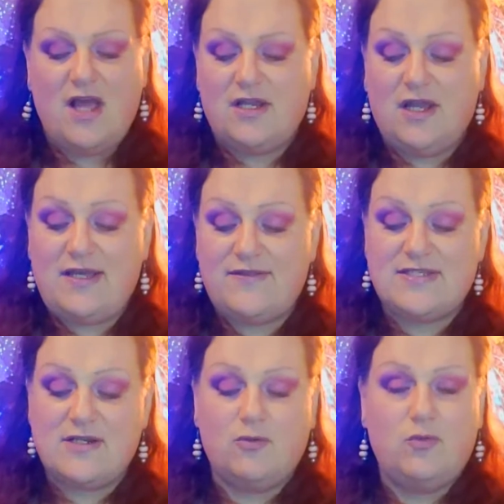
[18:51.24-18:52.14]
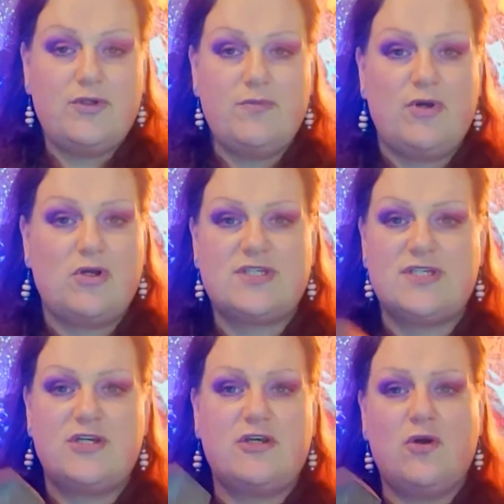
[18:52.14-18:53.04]
like these little wooden
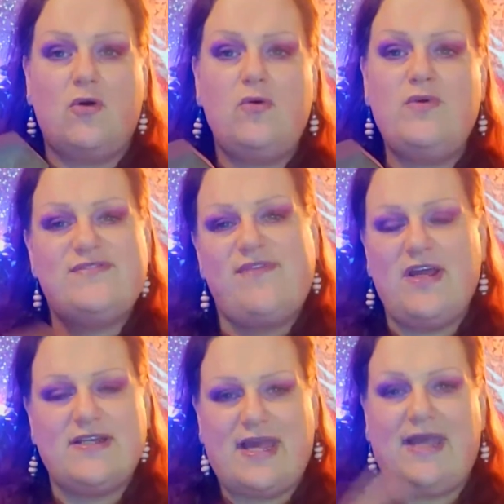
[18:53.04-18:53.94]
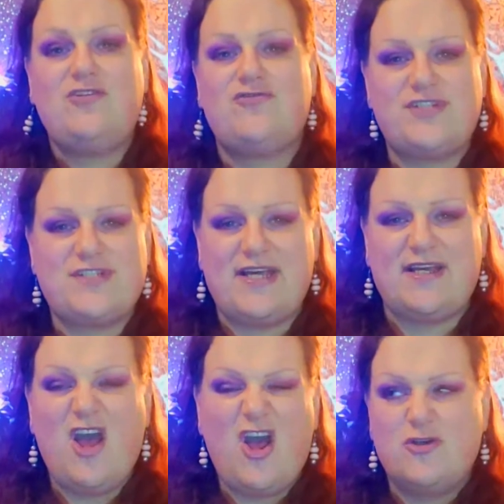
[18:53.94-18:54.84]
boxes. You can always find interesting,